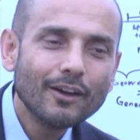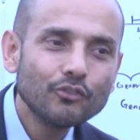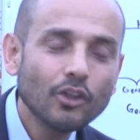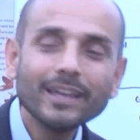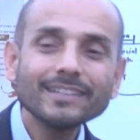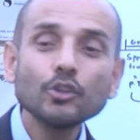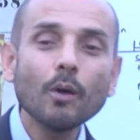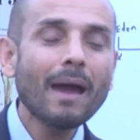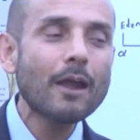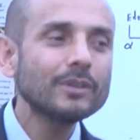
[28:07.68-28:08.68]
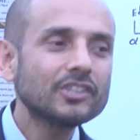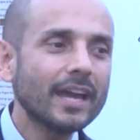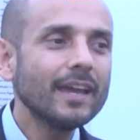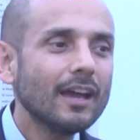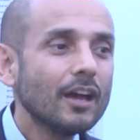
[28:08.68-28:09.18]
No, he has not married
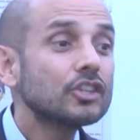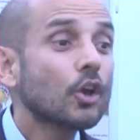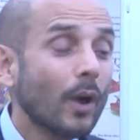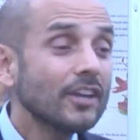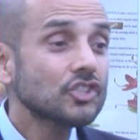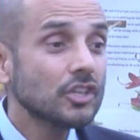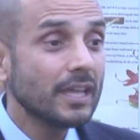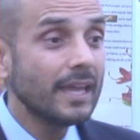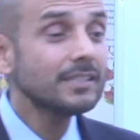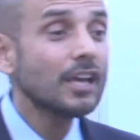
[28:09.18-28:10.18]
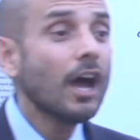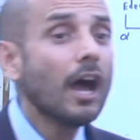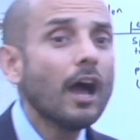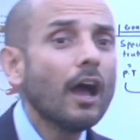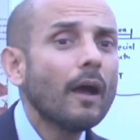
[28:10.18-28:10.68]
yet. The question is
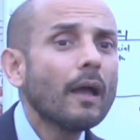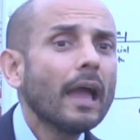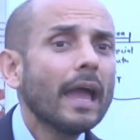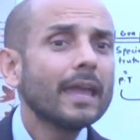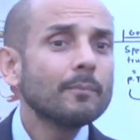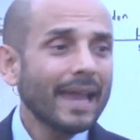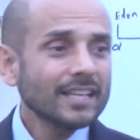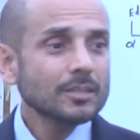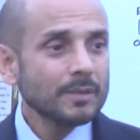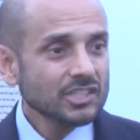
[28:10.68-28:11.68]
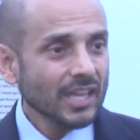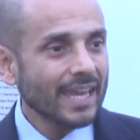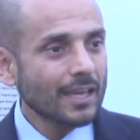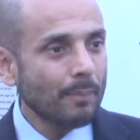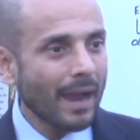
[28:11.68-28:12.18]
he makes a
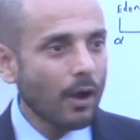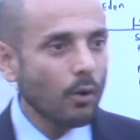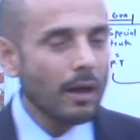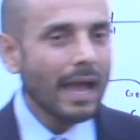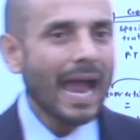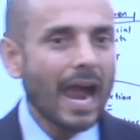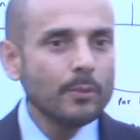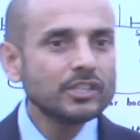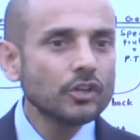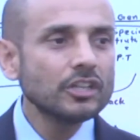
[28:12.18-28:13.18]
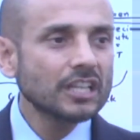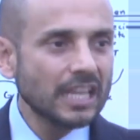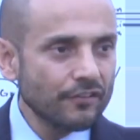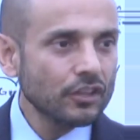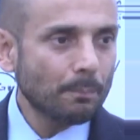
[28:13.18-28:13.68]
mistake about how he's going to
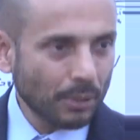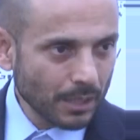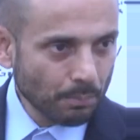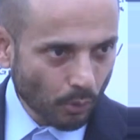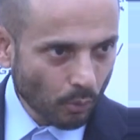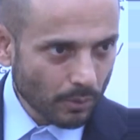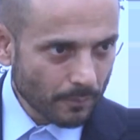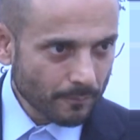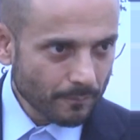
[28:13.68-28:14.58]
deliver the people,